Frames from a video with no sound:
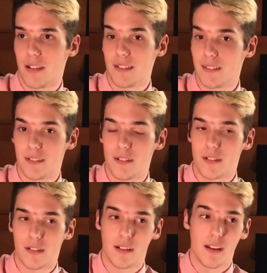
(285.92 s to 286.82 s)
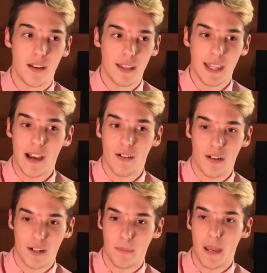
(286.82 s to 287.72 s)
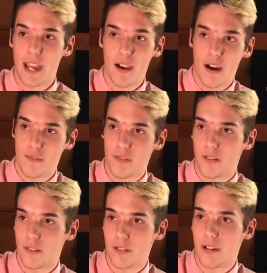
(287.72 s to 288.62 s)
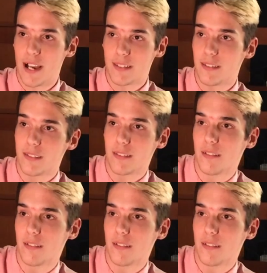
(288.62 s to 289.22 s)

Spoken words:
Because it took that long to pay off all the classes.